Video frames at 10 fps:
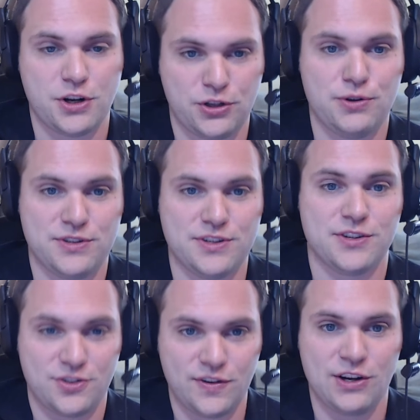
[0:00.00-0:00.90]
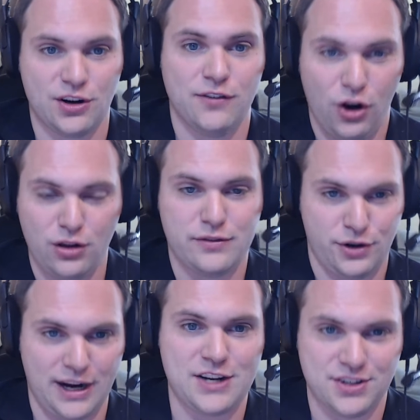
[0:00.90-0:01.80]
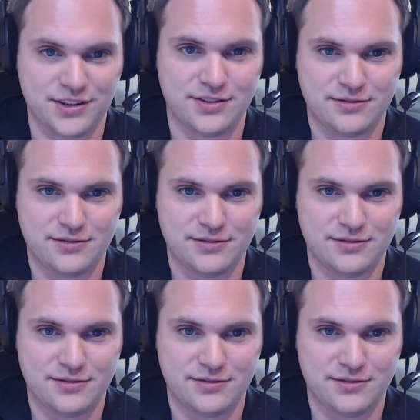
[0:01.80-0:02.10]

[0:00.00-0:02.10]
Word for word: includes the sphere of all of your agents.